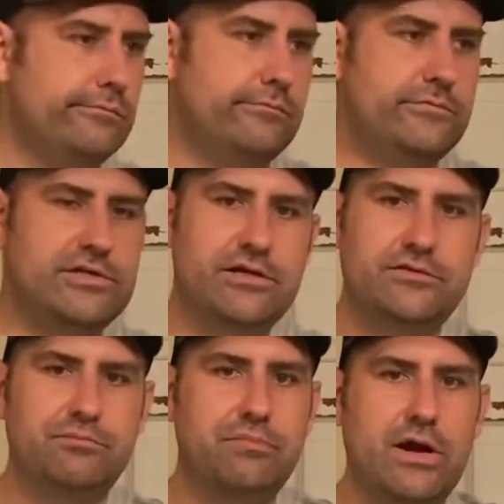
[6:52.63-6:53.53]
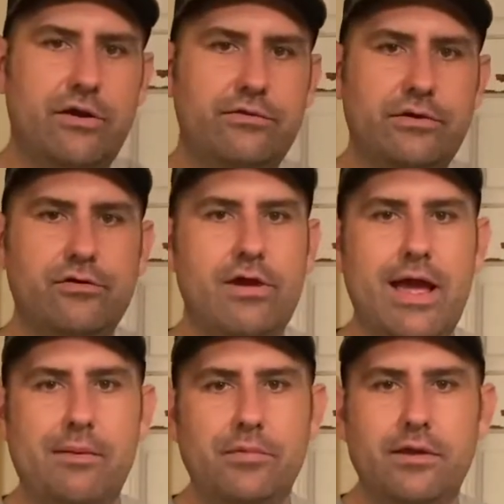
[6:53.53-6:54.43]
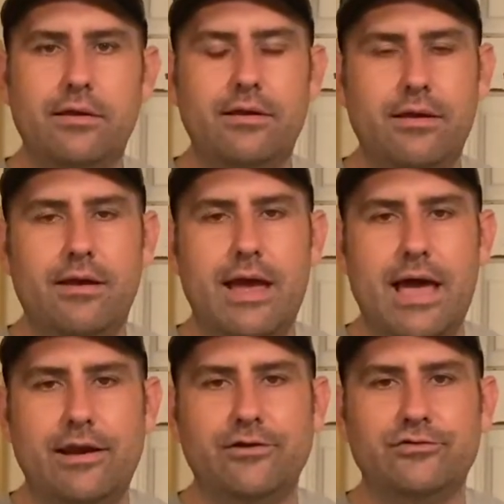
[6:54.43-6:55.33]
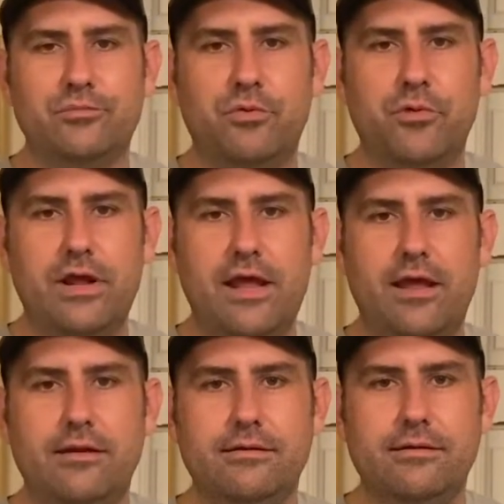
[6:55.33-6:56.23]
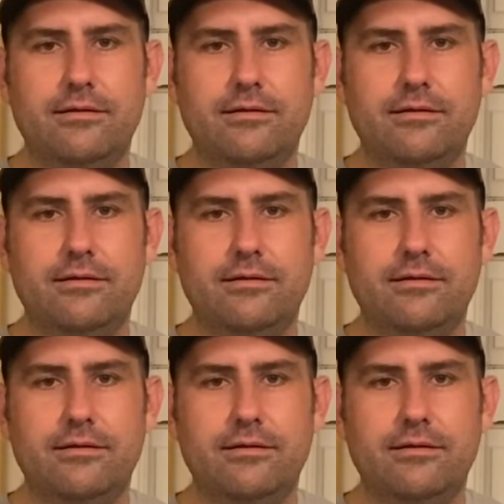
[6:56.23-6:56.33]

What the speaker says: just burn the crap out of your support hand.